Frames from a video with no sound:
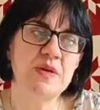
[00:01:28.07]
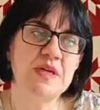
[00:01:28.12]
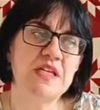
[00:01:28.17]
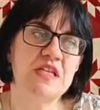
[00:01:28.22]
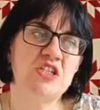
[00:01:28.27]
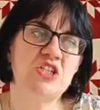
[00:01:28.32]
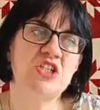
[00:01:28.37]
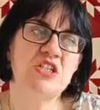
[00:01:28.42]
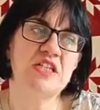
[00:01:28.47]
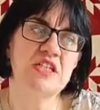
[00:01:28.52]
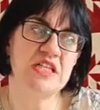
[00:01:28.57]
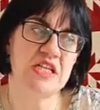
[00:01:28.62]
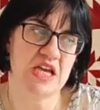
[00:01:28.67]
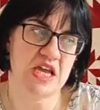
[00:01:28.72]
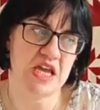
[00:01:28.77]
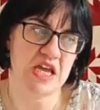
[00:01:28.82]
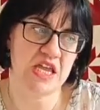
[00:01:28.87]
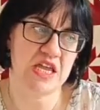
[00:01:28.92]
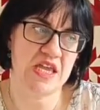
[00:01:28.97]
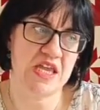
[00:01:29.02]
doing
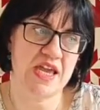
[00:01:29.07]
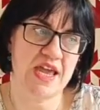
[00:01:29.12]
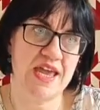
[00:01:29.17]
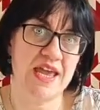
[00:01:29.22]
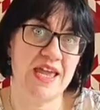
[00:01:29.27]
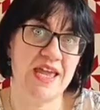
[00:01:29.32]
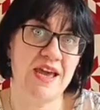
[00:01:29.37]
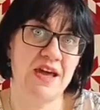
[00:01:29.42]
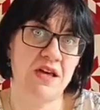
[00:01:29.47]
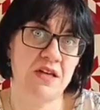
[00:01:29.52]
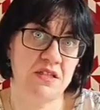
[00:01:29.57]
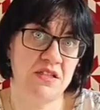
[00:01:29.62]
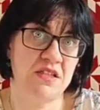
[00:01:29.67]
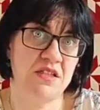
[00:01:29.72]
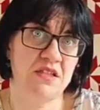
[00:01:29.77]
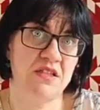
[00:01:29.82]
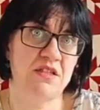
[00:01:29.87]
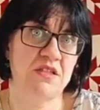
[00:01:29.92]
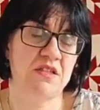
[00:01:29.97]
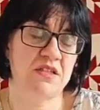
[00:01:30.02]
today a
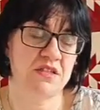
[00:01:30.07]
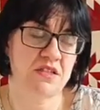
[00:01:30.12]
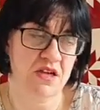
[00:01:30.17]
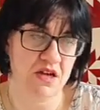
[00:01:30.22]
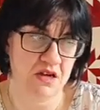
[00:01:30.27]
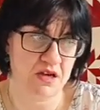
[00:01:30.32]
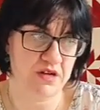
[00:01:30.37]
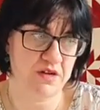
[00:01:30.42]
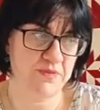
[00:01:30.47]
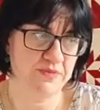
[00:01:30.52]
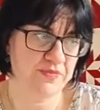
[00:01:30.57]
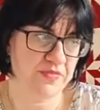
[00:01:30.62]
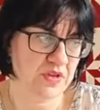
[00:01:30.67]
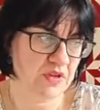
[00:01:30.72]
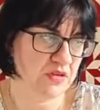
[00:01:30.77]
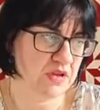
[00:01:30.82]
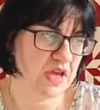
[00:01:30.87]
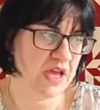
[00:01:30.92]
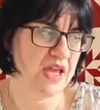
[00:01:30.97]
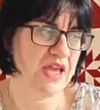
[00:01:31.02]
Hunter's Star,
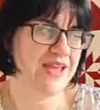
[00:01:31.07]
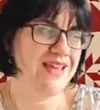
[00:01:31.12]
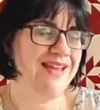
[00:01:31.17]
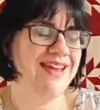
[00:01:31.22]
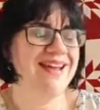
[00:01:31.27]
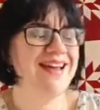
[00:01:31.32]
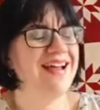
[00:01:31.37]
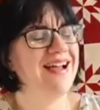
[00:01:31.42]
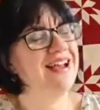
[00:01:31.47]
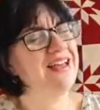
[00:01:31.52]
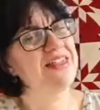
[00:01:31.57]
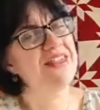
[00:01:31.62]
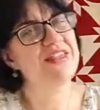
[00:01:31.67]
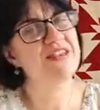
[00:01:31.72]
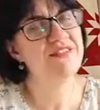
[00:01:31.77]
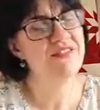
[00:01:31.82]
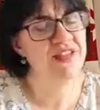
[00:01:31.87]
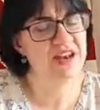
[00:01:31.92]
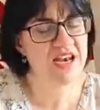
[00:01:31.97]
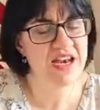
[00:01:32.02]
okay? And
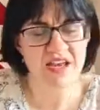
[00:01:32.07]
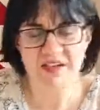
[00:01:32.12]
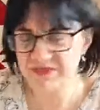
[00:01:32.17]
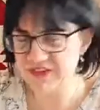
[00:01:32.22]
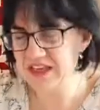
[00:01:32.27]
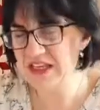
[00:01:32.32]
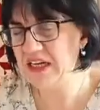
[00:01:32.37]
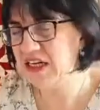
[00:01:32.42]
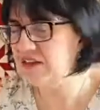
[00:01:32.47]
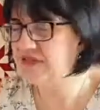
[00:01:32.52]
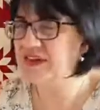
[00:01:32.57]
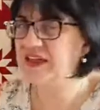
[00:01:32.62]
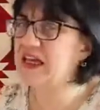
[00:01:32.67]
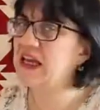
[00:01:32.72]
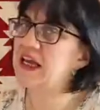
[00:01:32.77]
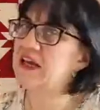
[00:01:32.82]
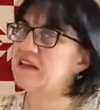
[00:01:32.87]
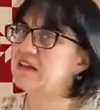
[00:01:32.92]
the lovely, lovely